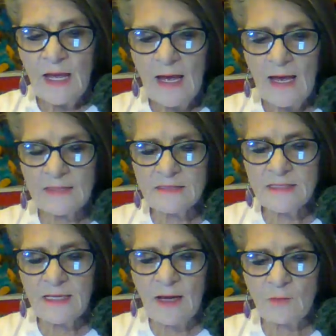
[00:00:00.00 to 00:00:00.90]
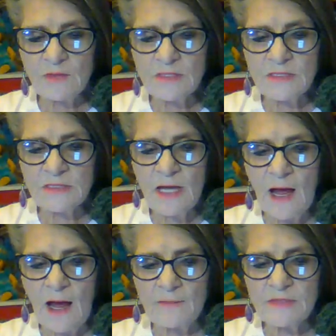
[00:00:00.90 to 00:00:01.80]
I said I would
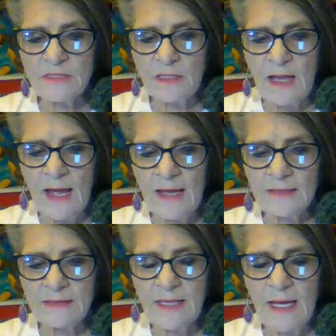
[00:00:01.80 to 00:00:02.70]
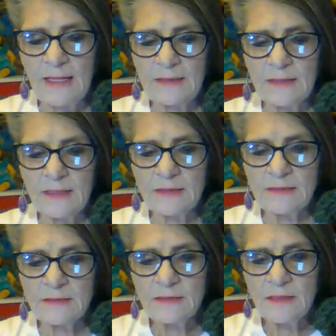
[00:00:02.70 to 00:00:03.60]
stop till I had gained
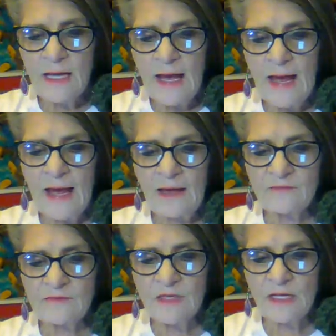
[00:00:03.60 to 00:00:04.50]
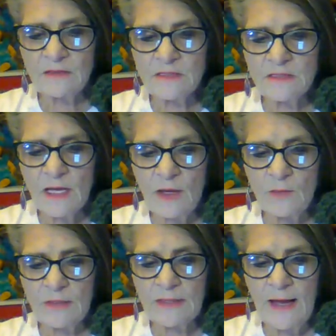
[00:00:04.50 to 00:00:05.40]
it. I have done
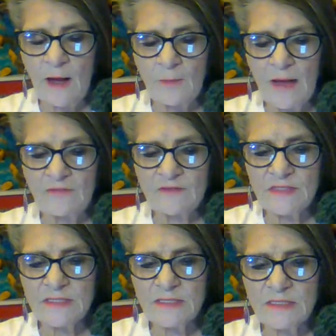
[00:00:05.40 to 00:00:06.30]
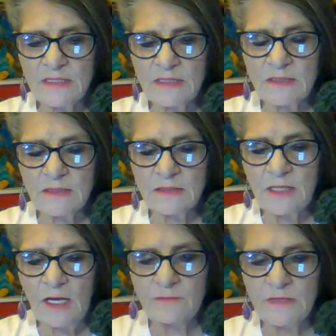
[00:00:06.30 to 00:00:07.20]
so, and now my visit's ended.
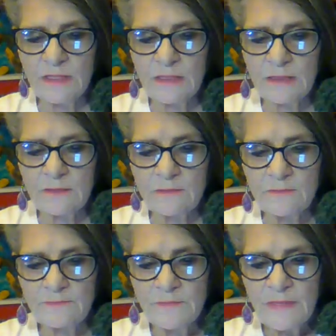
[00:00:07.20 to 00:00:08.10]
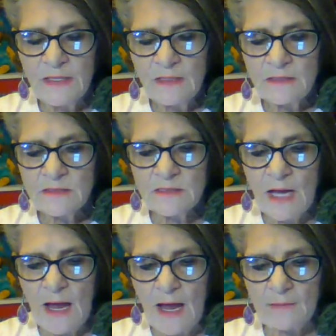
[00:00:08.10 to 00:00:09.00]
Come, Dick.
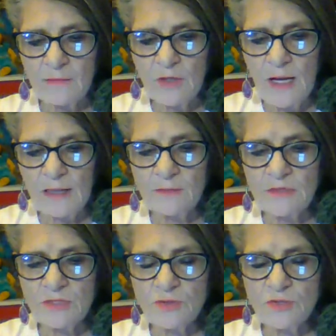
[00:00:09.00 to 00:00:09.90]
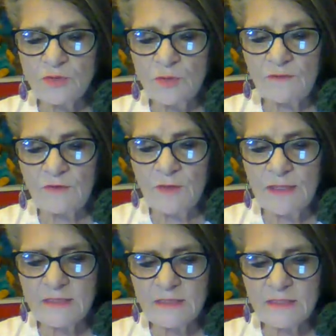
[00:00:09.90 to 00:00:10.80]
Stop, cried Mr. Swiveller
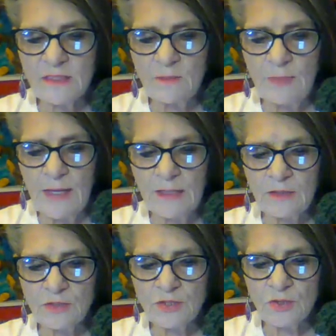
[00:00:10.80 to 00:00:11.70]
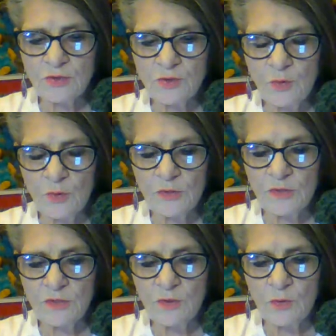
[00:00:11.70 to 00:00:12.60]
as his companion turned toward
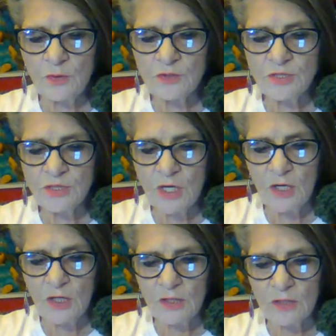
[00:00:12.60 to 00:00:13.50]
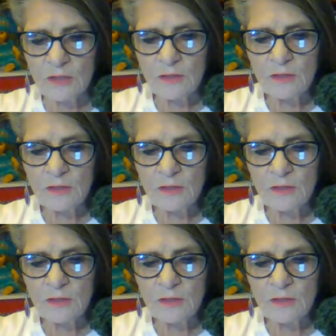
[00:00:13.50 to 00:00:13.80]
the door. Sir,